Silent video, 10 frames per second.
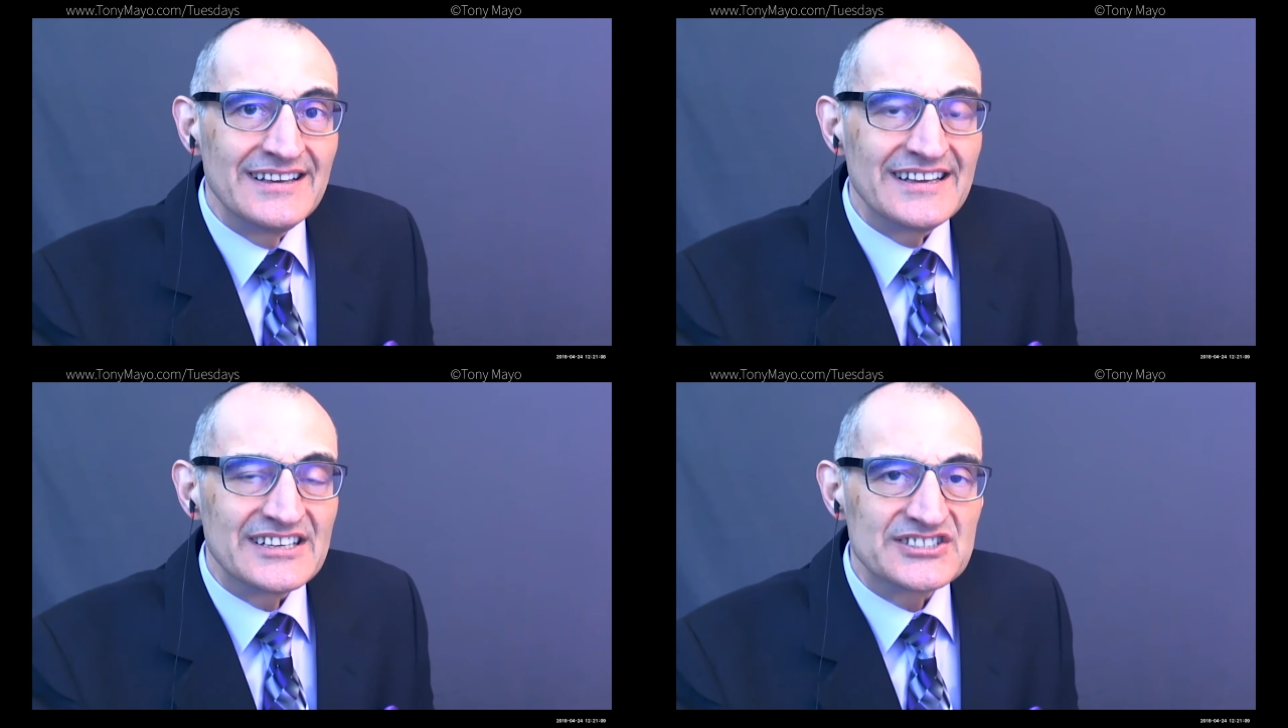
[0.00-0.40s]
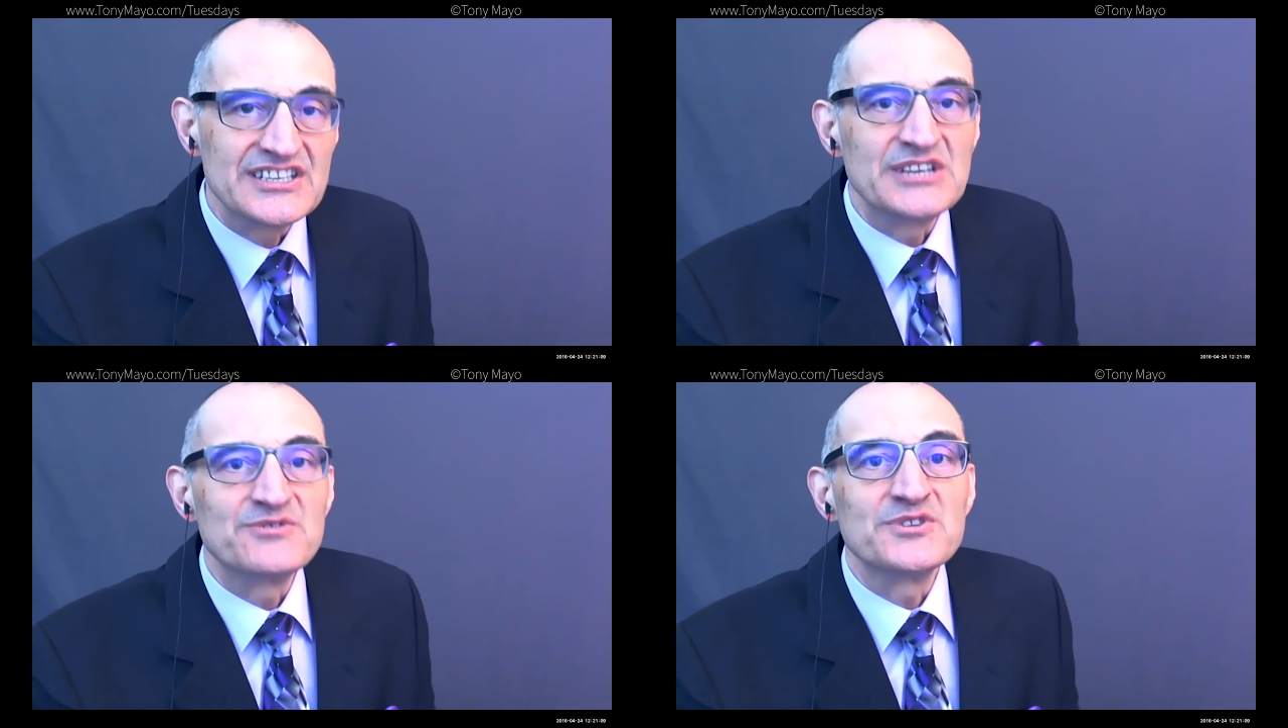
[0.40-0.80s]
in
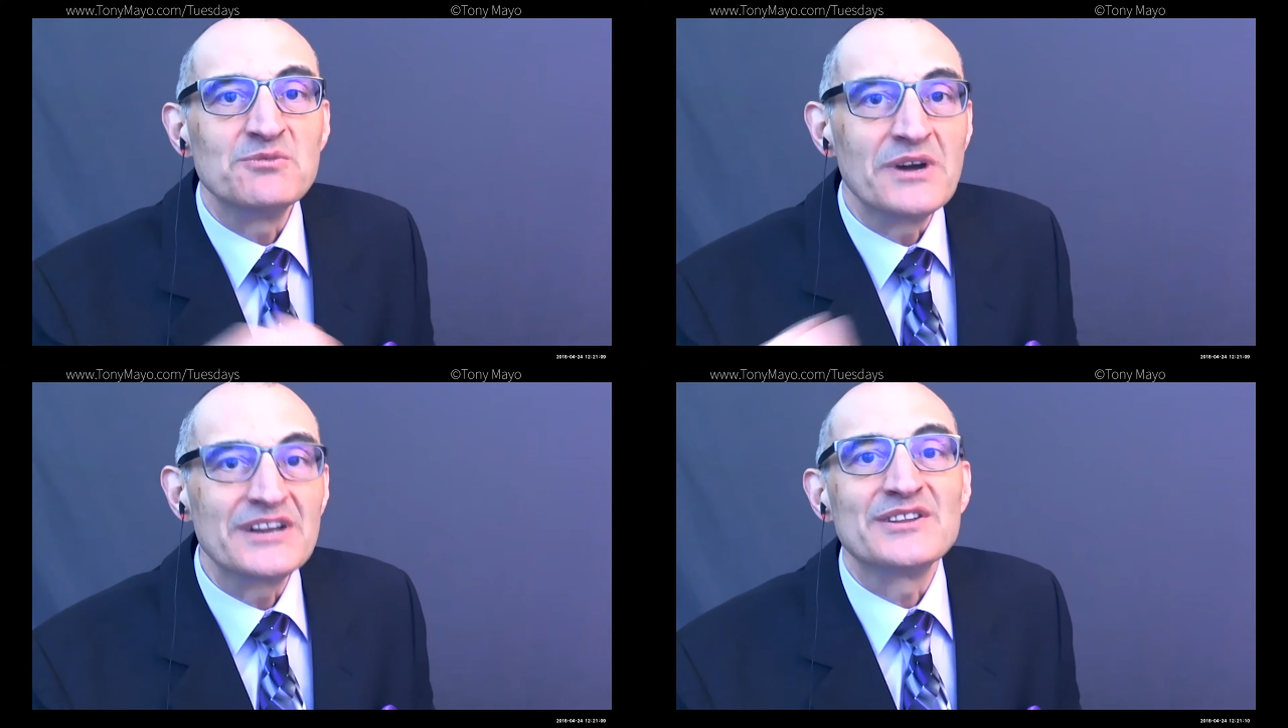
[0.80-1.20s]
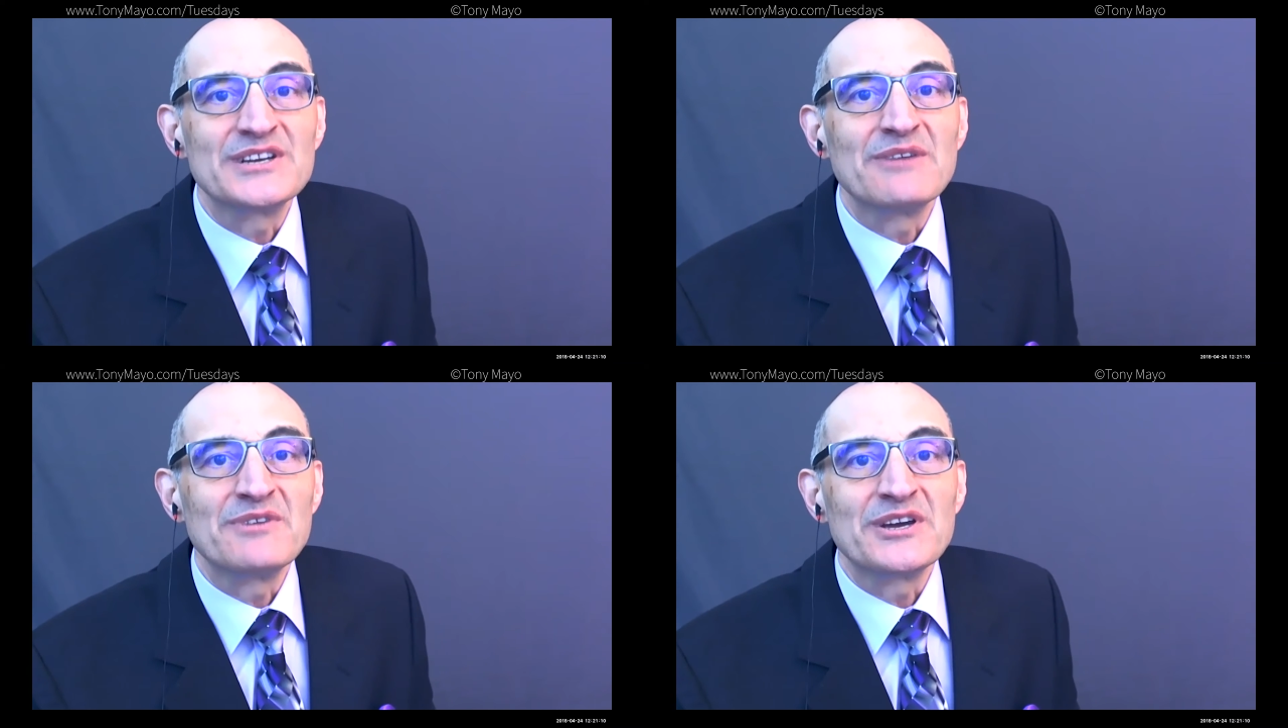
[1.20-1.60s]
exchange for the money they're
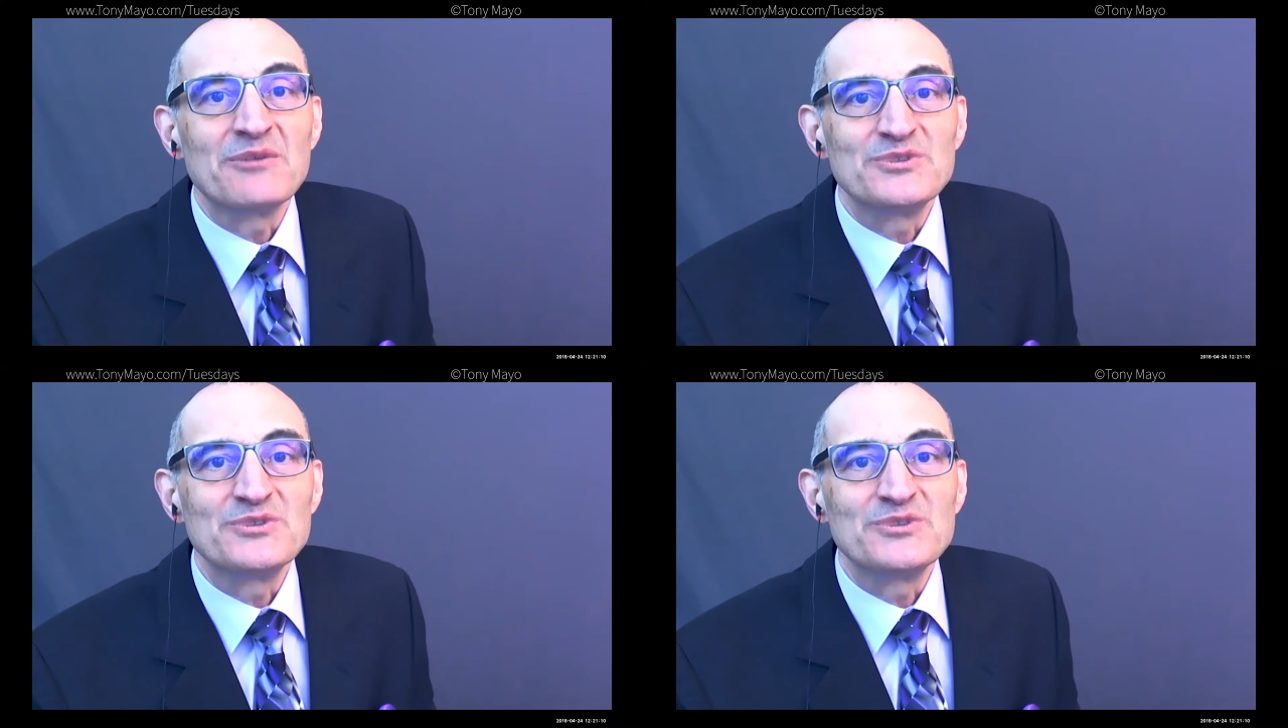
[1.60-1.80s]
giving up,